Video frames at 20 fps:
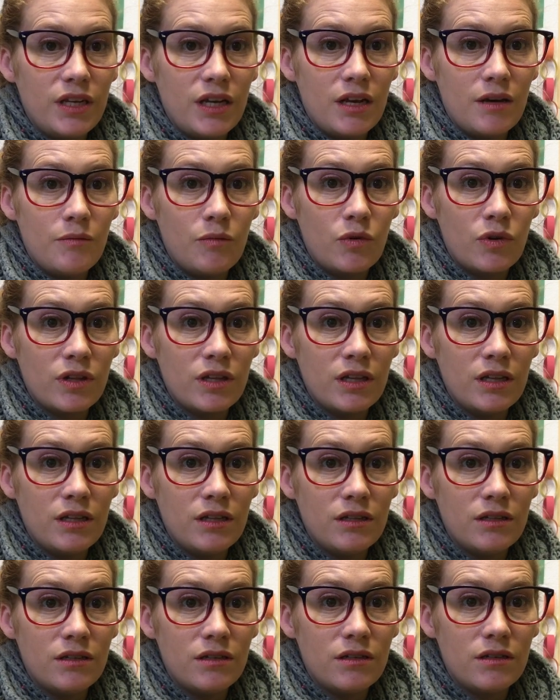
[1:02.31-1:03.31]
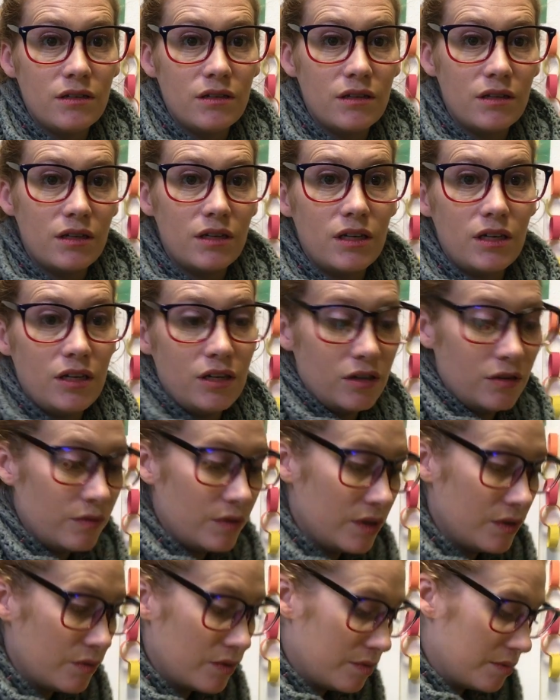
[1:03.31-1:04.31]
not more than, you know
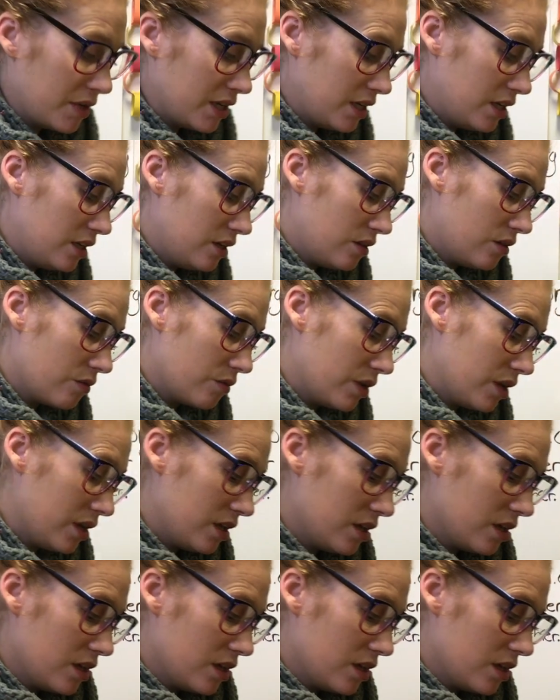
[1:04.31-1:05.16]
what, we might need 3.